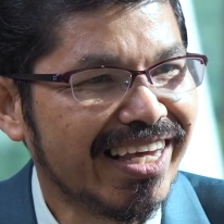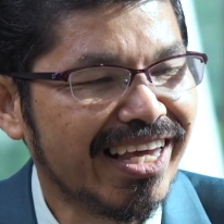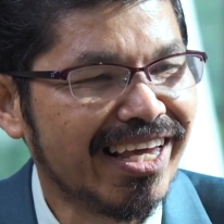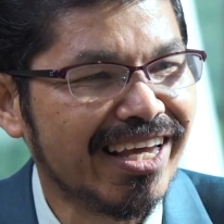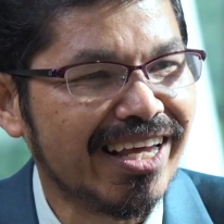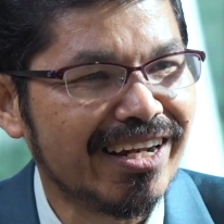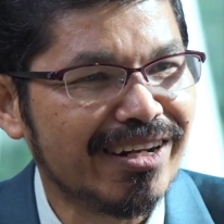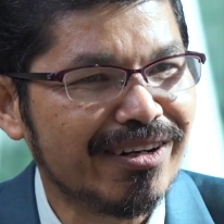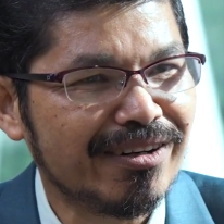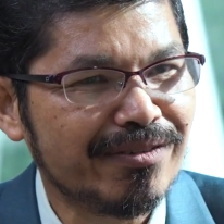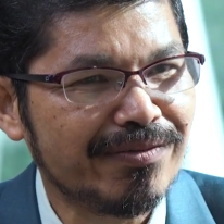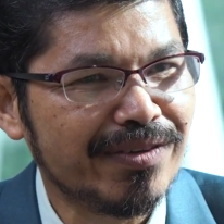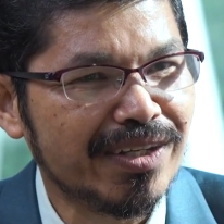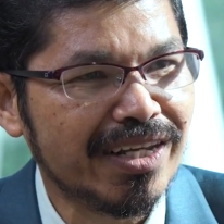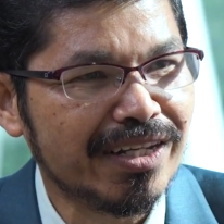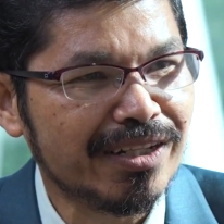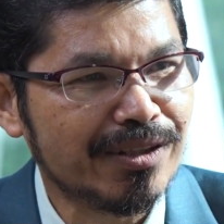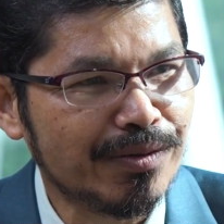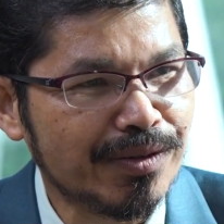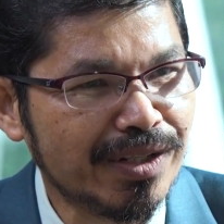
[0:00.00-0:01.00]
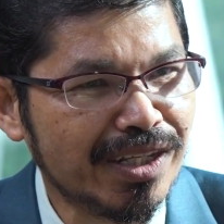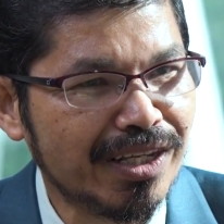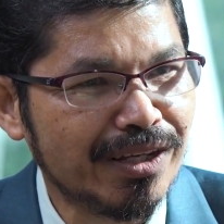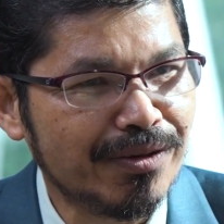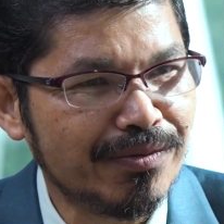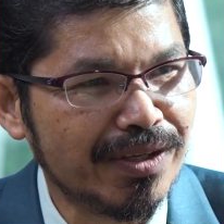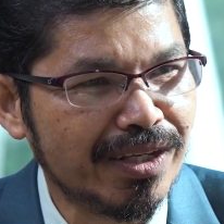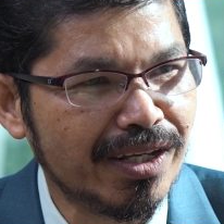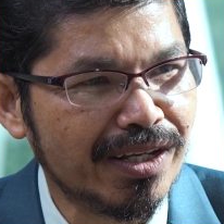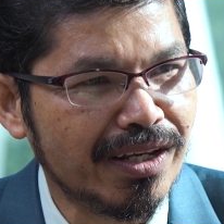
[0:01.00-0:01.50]
And we
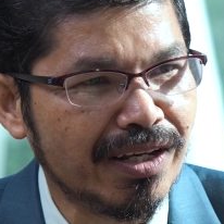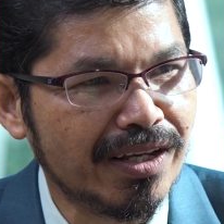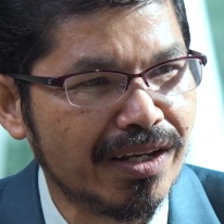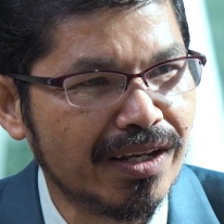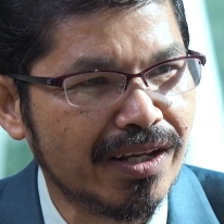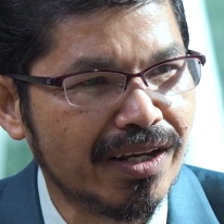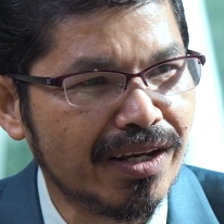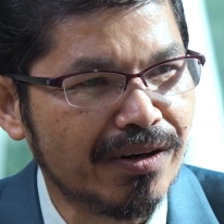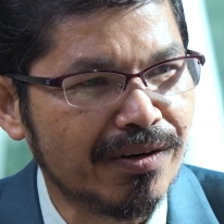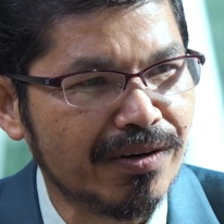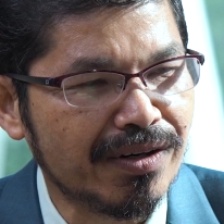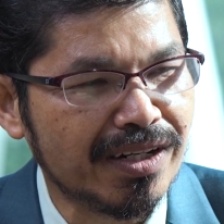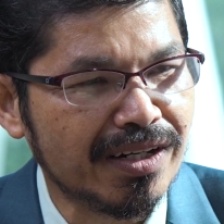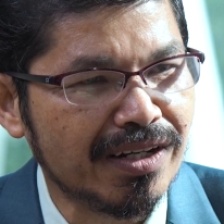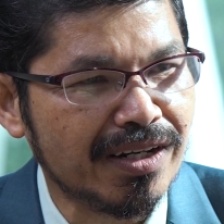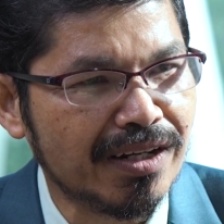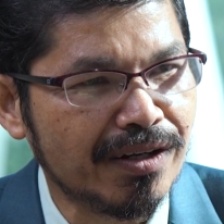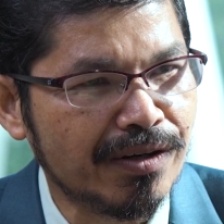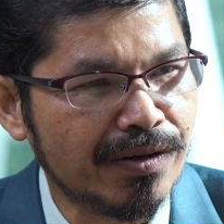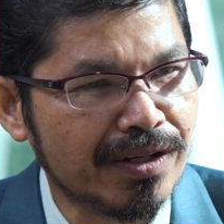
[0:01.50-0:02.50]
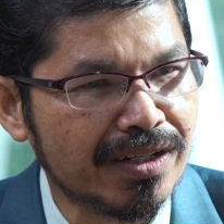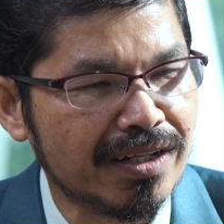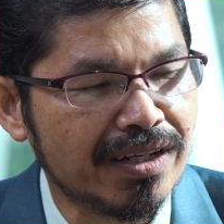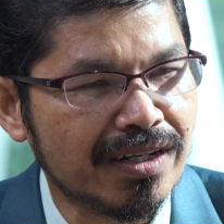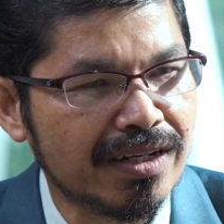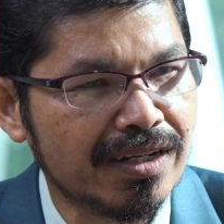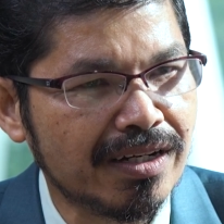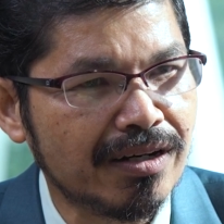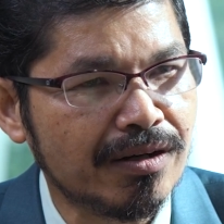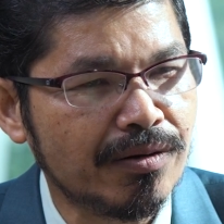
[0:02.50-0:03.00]
today we already got
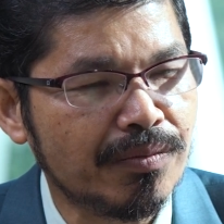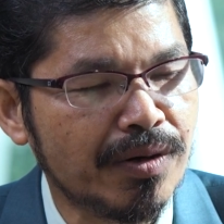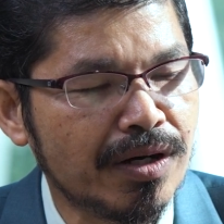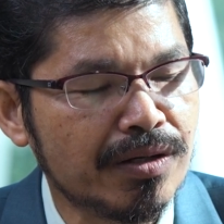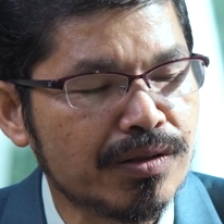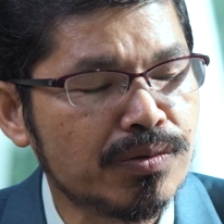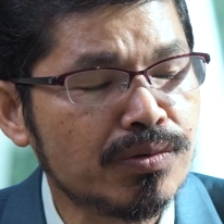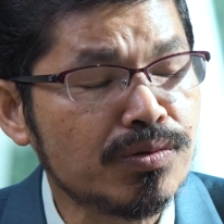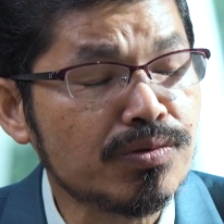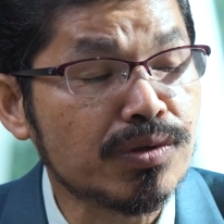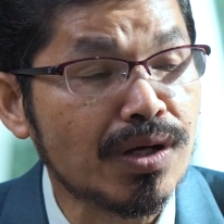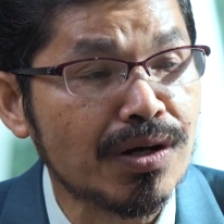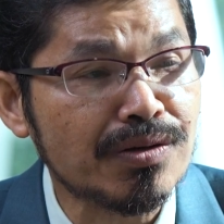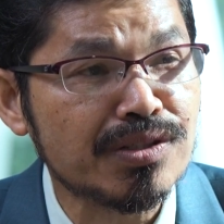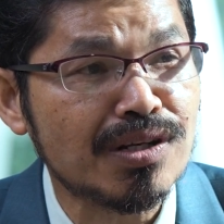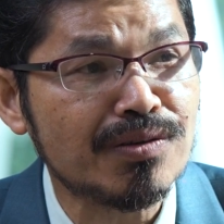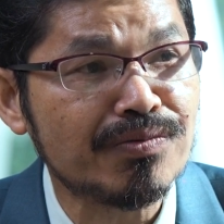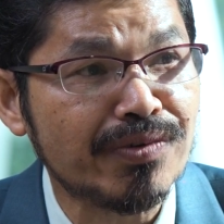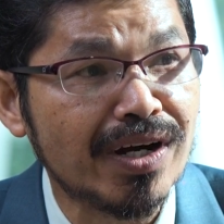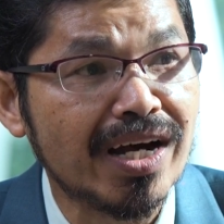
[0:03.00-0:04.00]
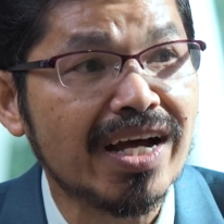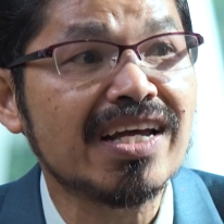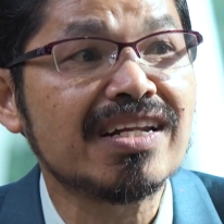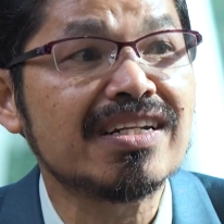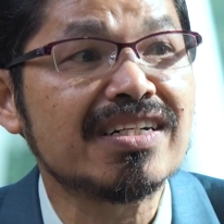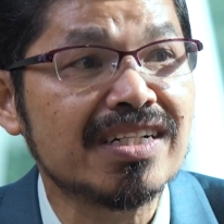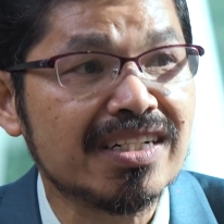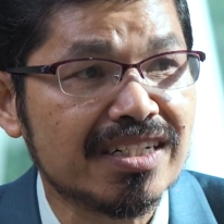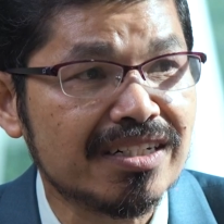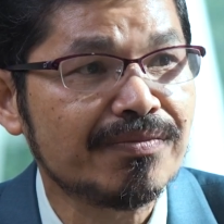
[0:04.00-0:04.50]
uh, about two thousand five
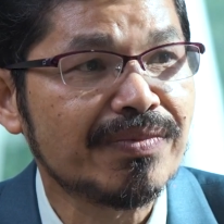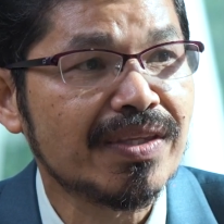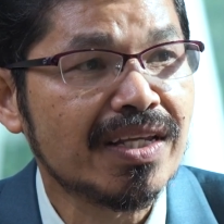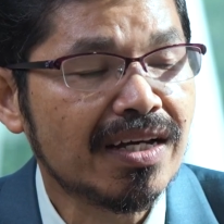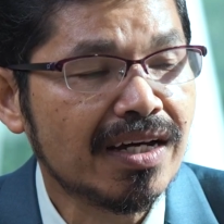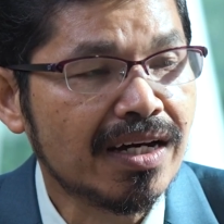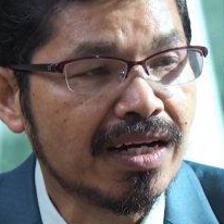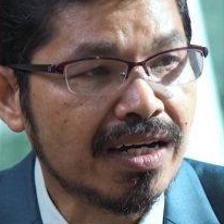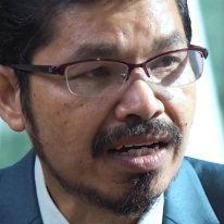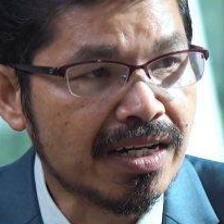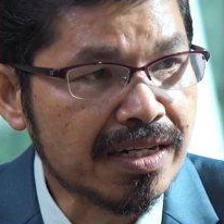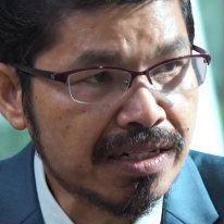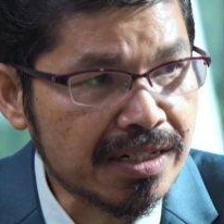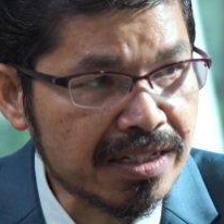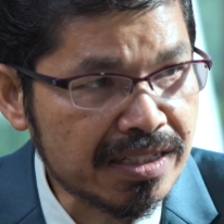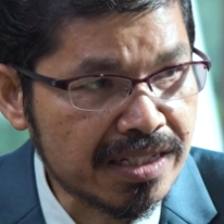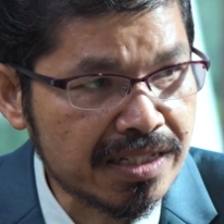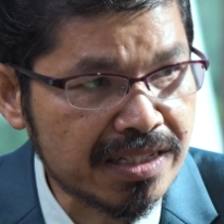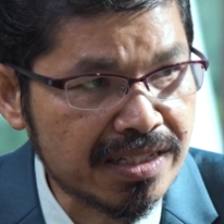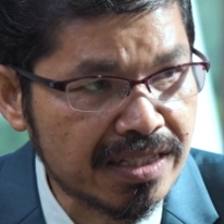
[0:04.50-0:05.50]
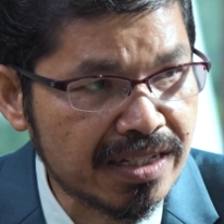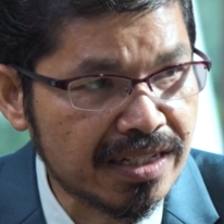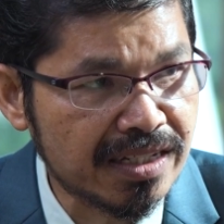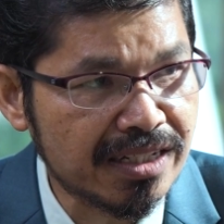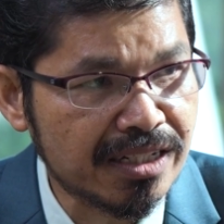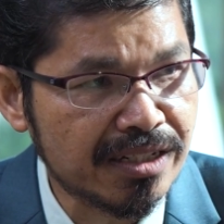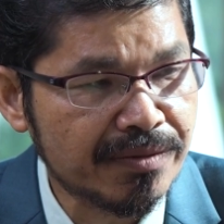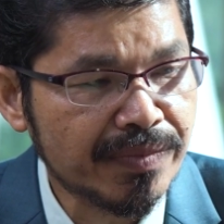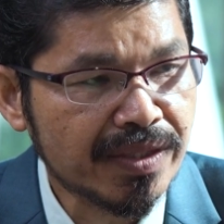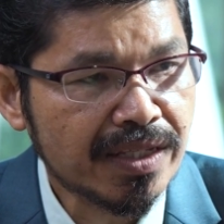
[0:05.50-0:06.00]
hundred uh,
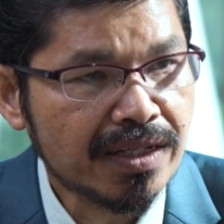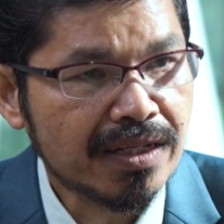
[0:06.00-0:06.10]
registered